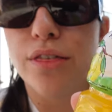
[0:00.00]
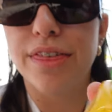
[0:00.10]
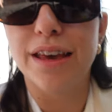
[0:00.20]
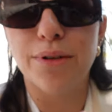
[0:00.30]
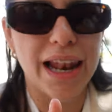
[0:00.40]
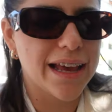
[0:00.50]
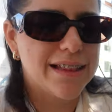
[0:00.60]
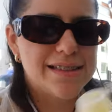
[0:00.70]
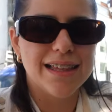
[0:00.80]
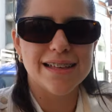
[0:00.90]
thing with like
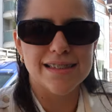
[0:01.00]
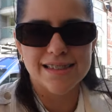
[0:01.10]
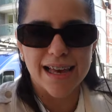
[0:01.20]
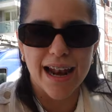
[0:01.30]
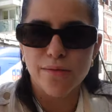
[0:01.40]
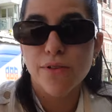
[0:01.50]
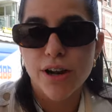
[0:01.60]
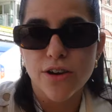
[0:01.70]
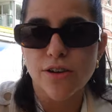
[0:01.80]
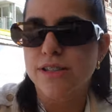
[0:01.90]
these things inside. I'm
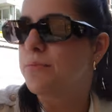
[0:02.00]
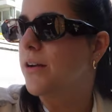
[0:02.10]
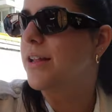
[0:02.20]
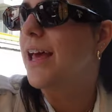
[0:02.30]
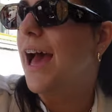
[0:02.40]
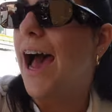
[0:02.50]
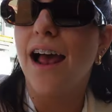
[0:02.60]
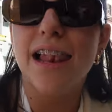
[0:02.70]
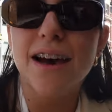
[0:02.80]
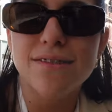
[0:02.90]
really curious about it.
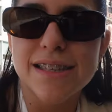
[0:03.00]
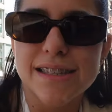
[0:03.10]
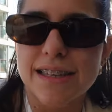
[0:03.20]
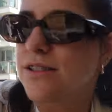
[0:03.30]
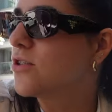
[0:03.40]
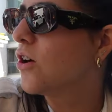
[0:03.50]
I love these things, you